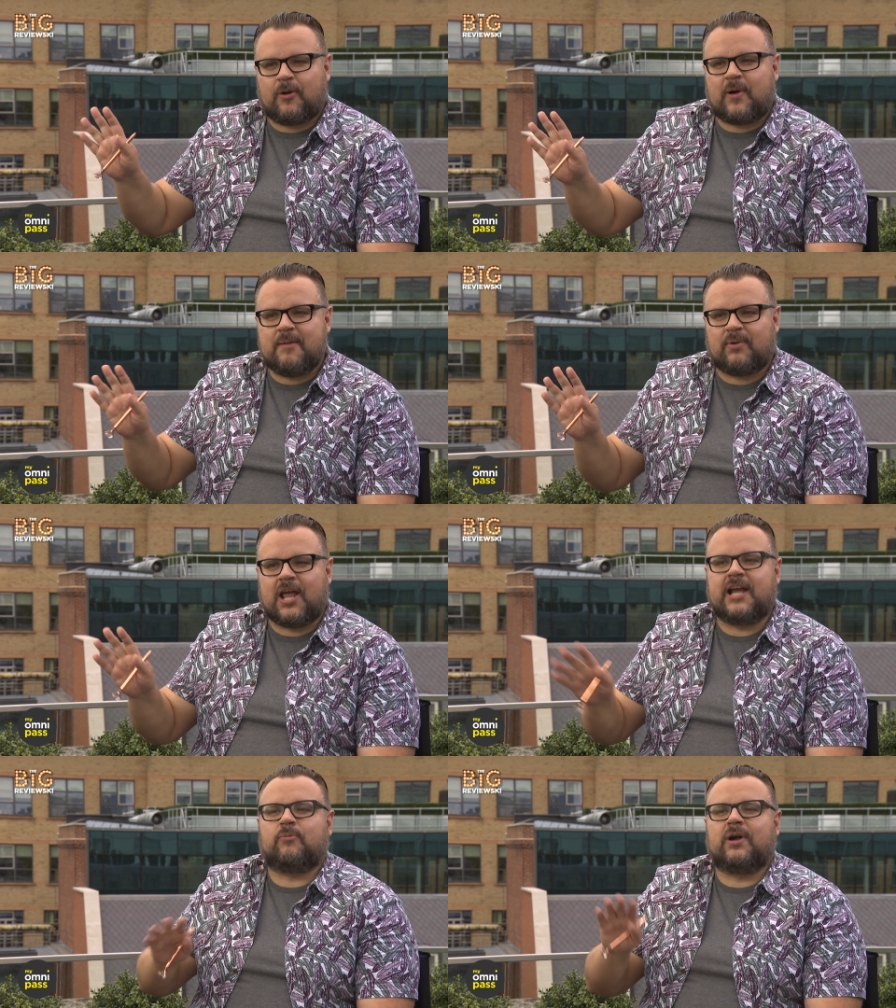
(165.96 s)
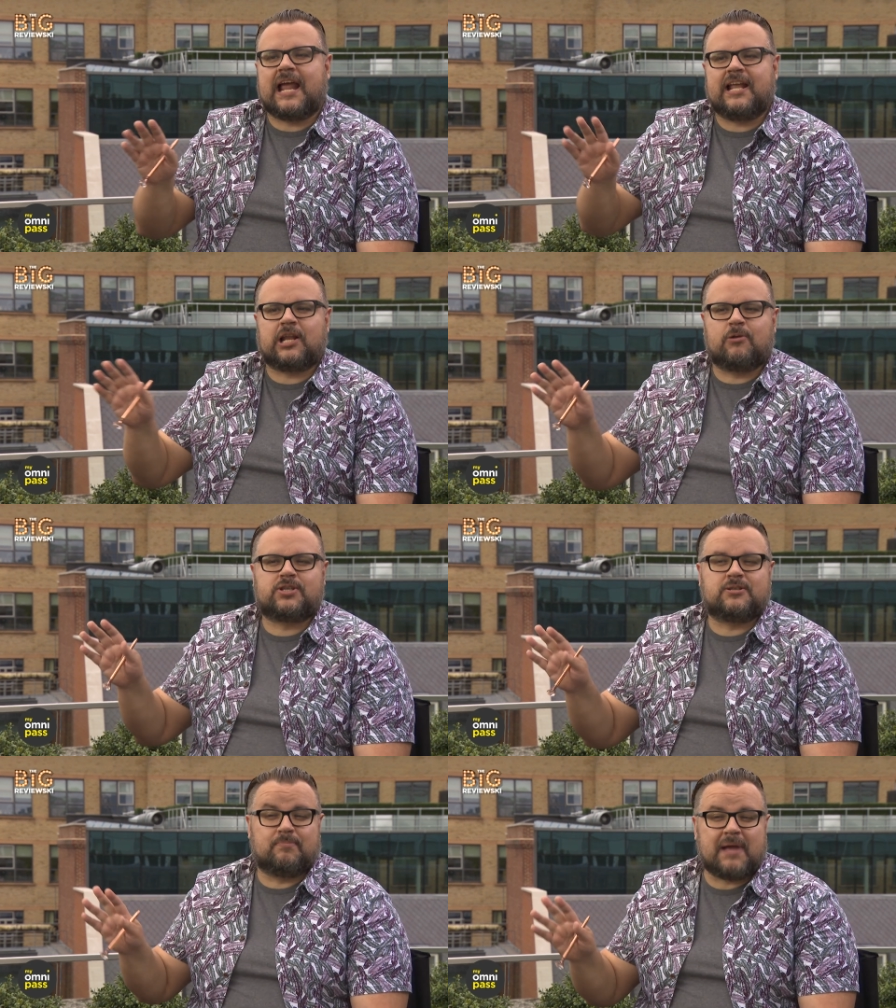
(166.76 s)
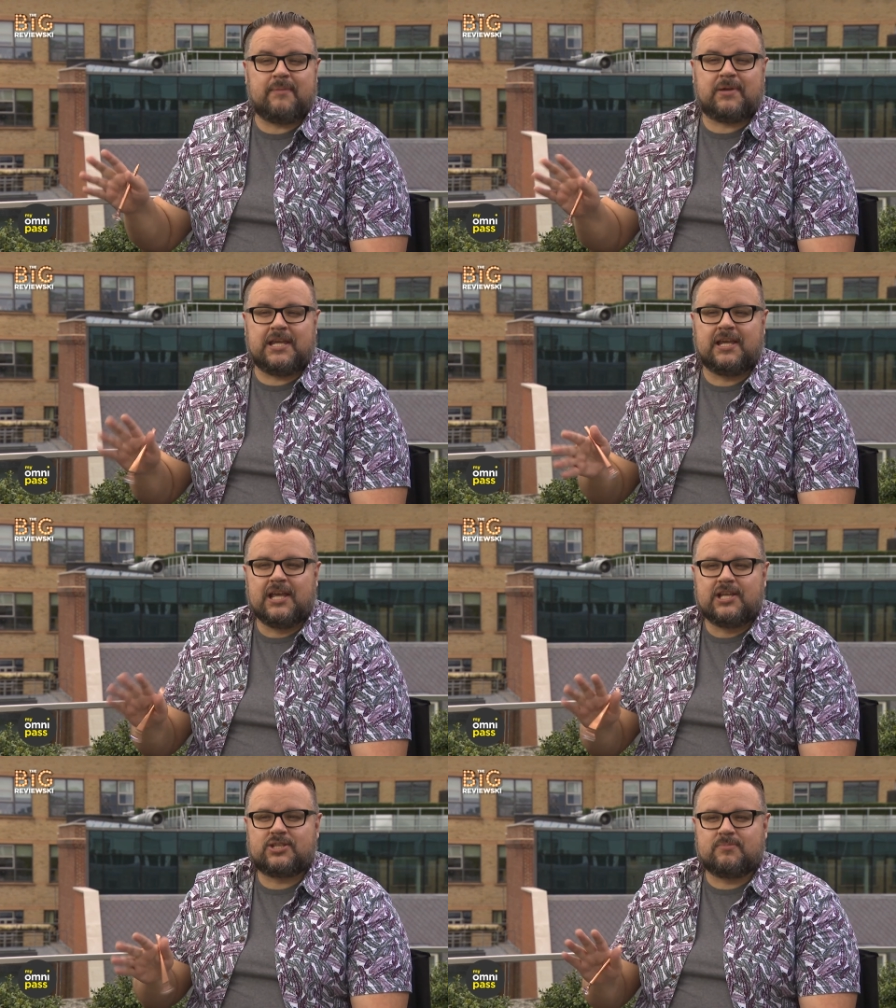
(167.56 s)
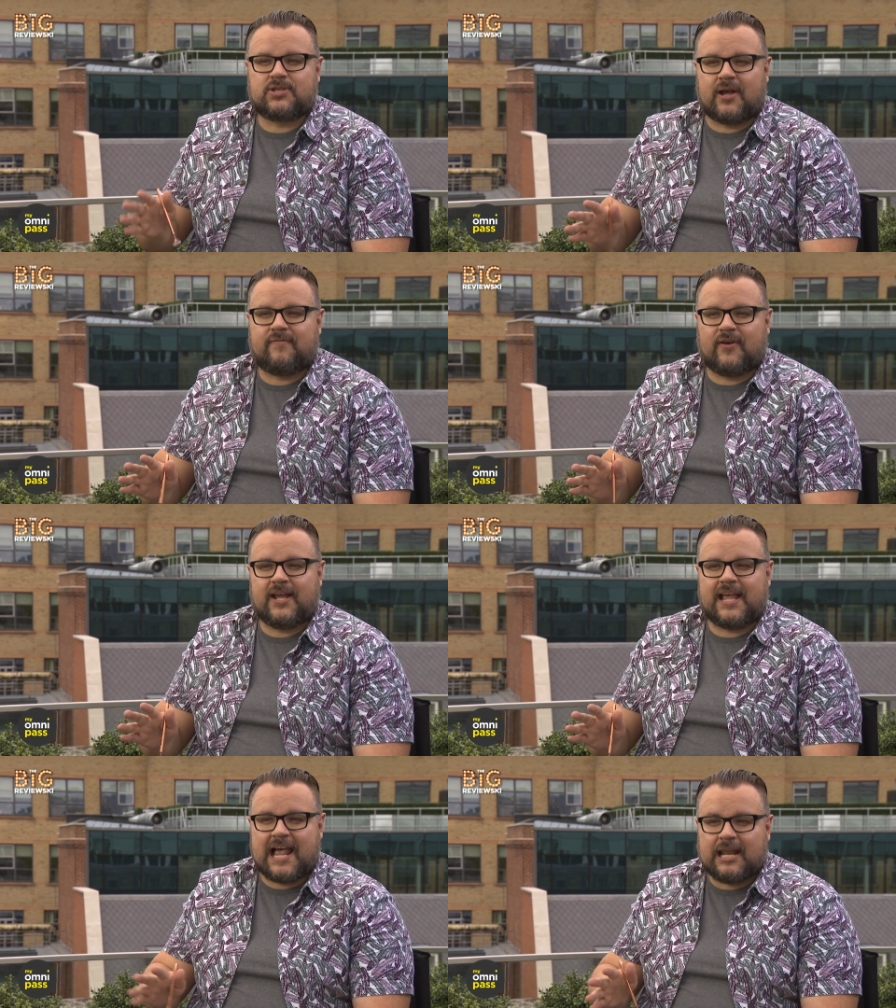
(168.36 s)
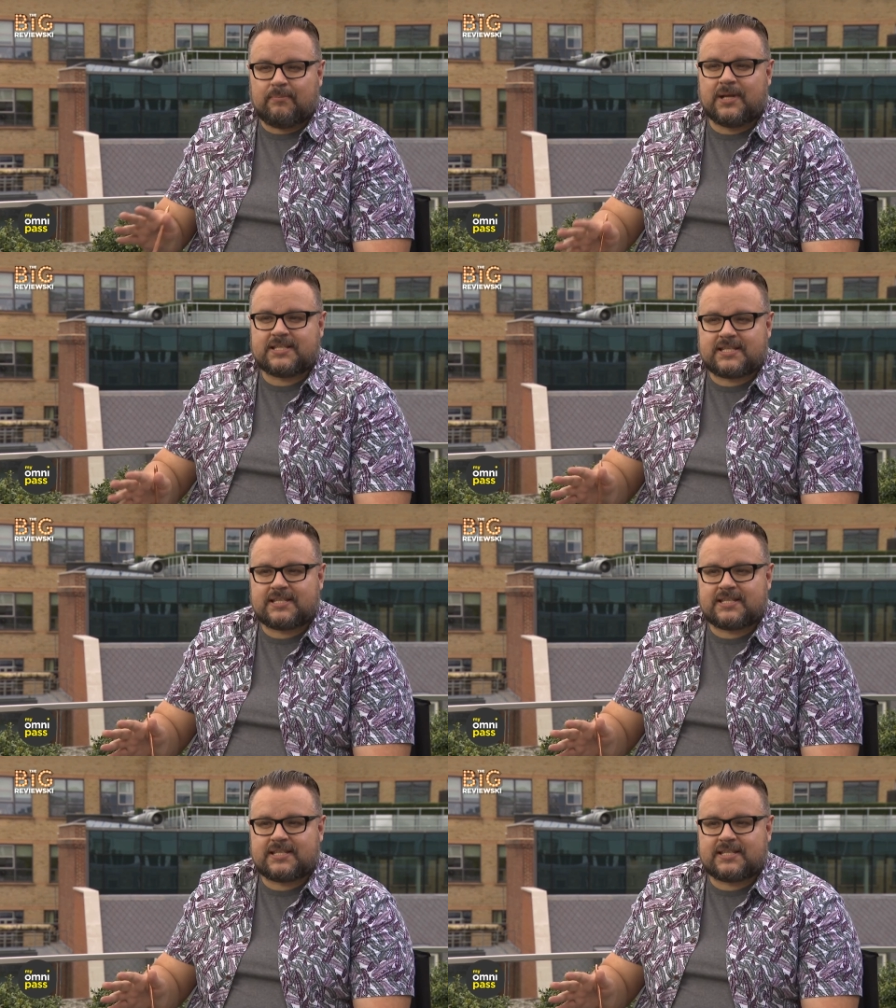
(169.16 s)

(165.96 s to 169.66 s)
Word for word: away, but like mm-hmm. we're getting closer to maybe some sci-fi elements